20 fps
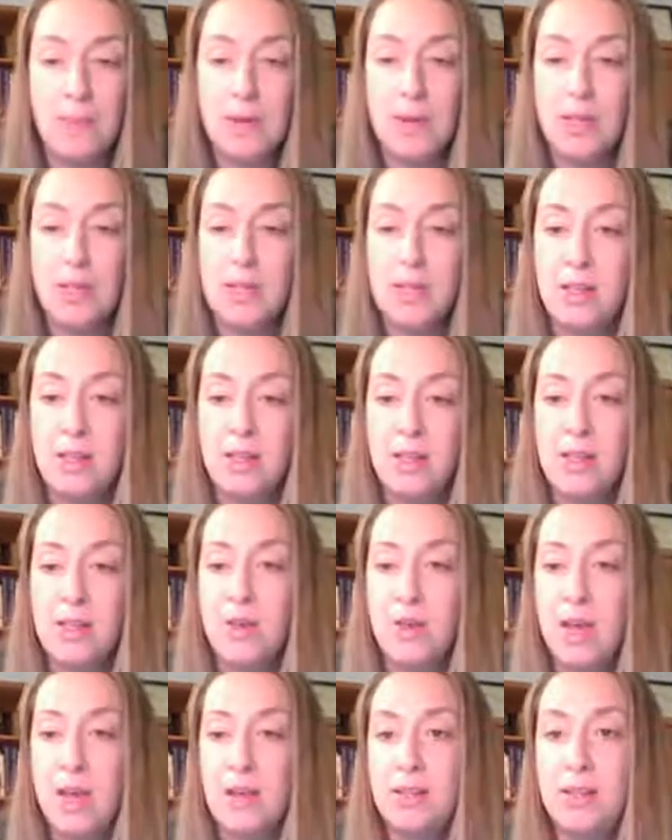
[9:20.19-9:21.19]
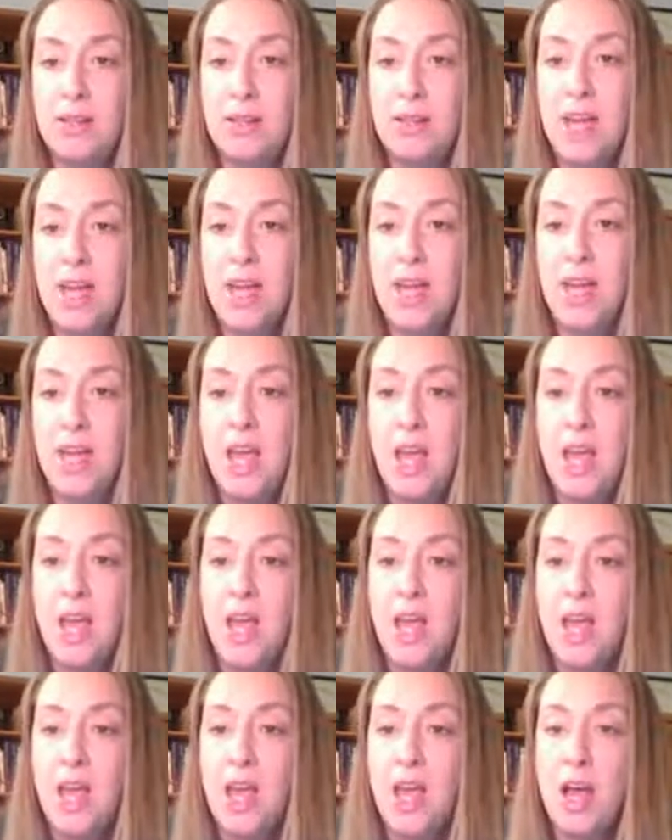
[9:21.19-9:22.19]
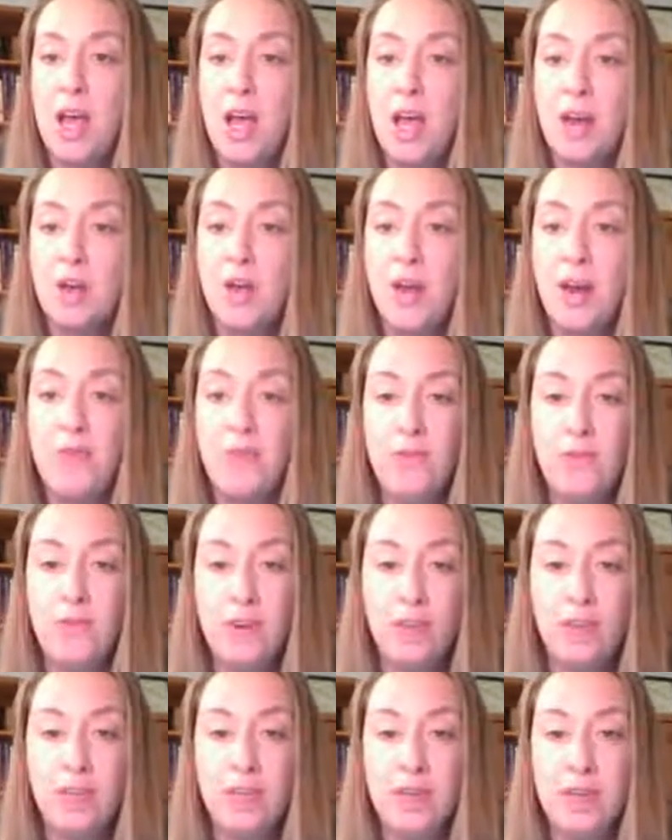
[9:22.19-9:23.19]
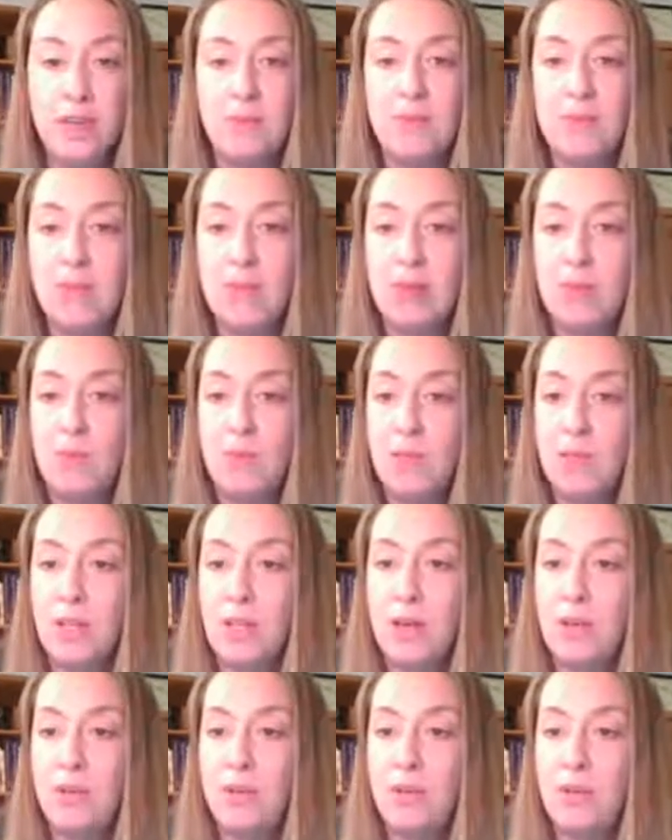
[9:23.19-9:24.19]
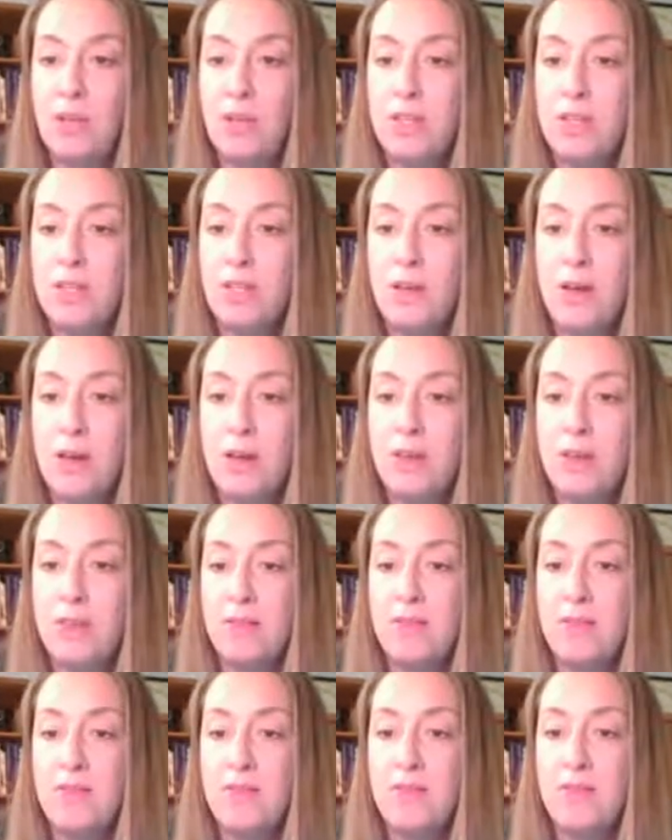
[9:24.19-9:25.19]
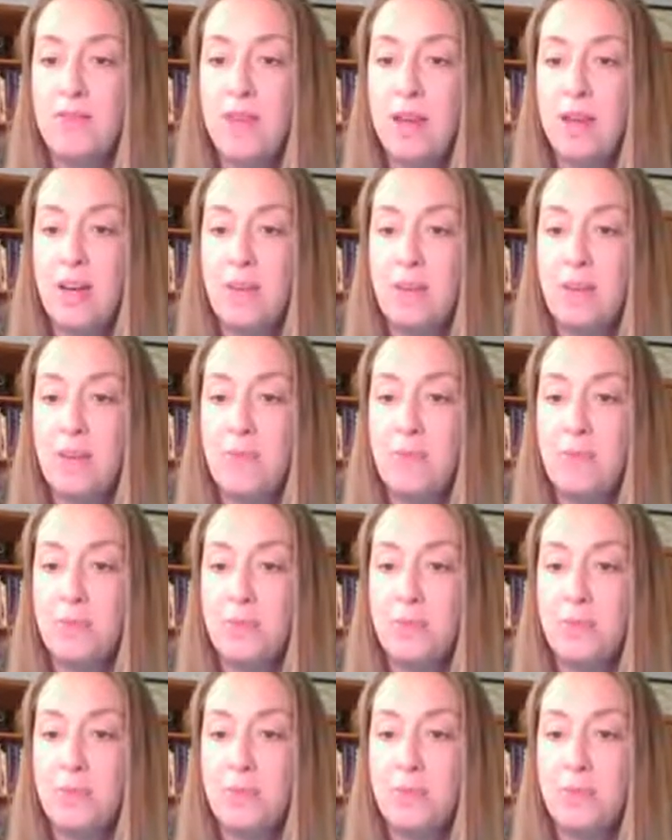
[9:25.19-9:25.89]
is also excellent. Grapefruit can be really helpful as well if it's a fatty lump.